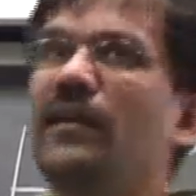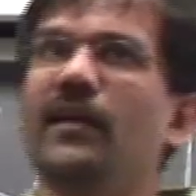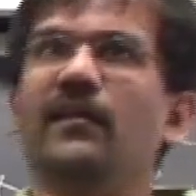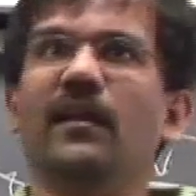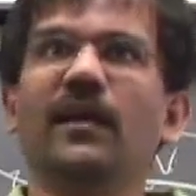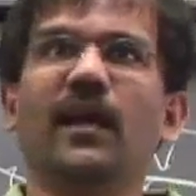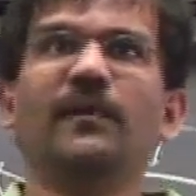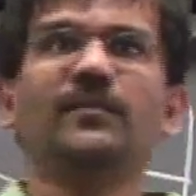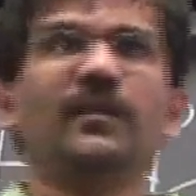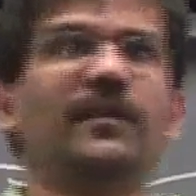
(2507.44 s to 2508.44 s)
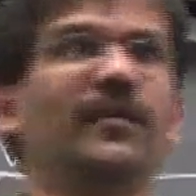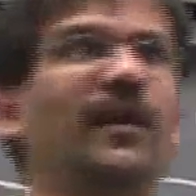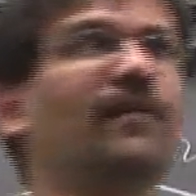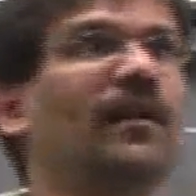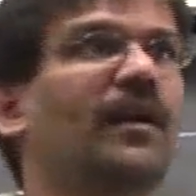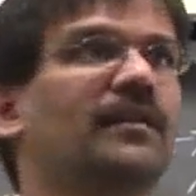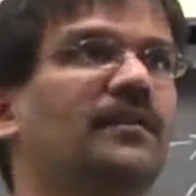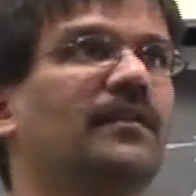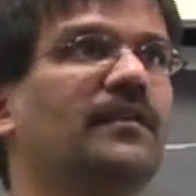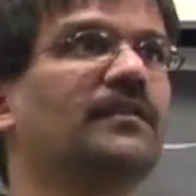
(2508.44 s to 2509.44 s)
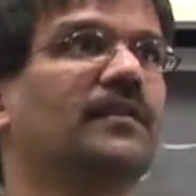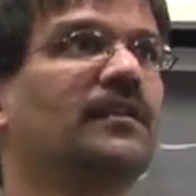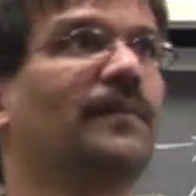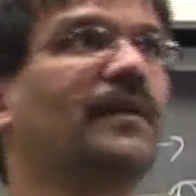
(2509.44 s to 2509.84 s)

it really helps that we have relocation registers,